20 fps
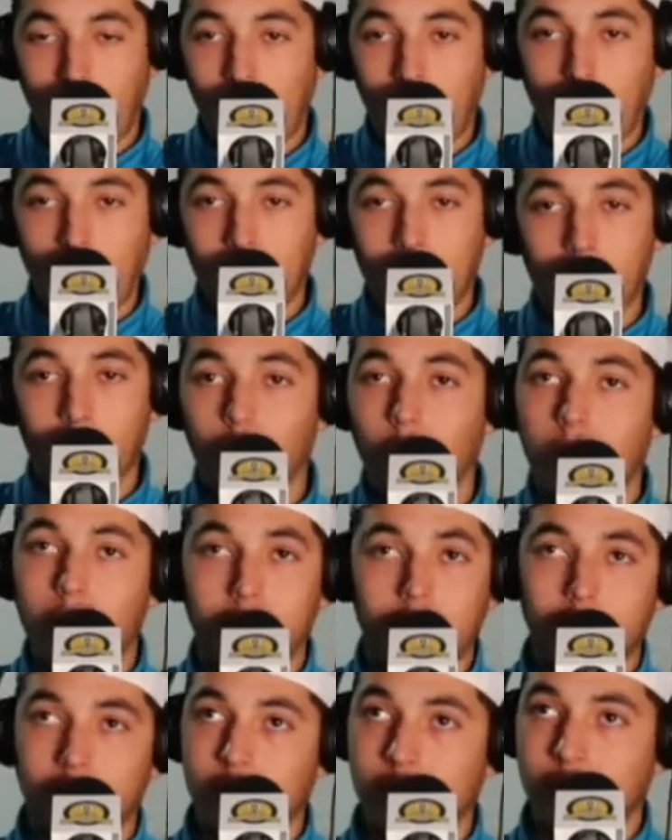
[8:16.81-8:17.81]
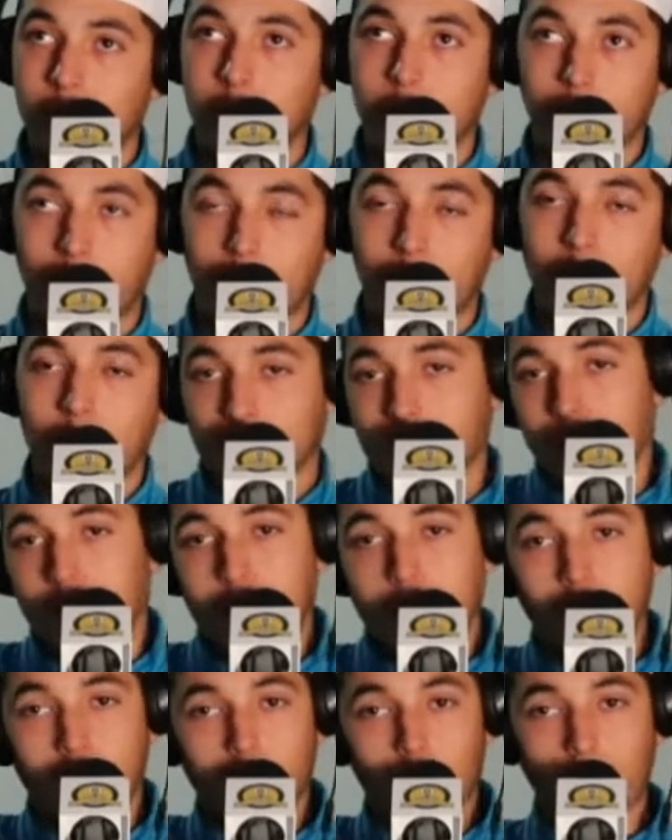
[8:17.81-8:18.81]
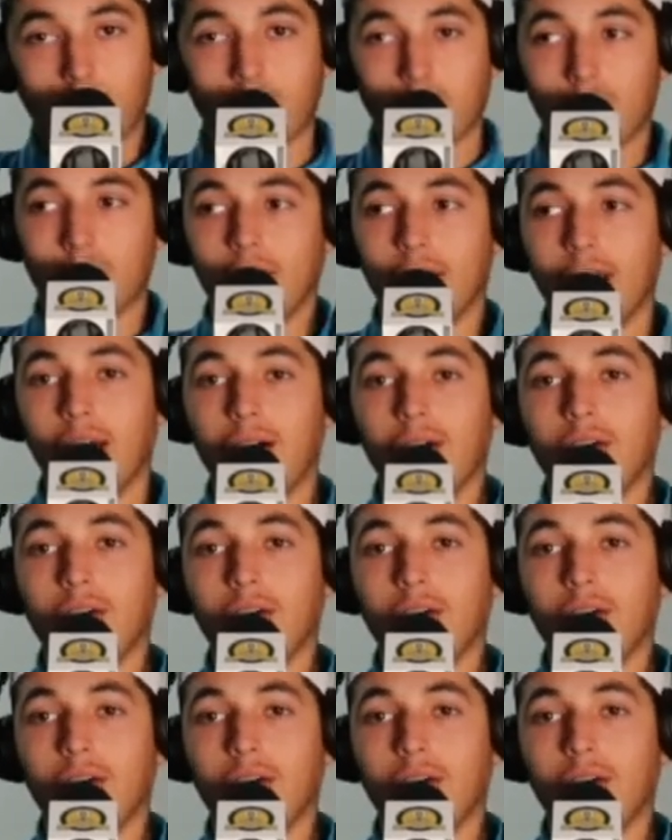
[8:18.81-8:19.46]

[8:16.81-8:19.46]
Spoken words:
I don't know what it's doing, but something clicked and it's just working right now.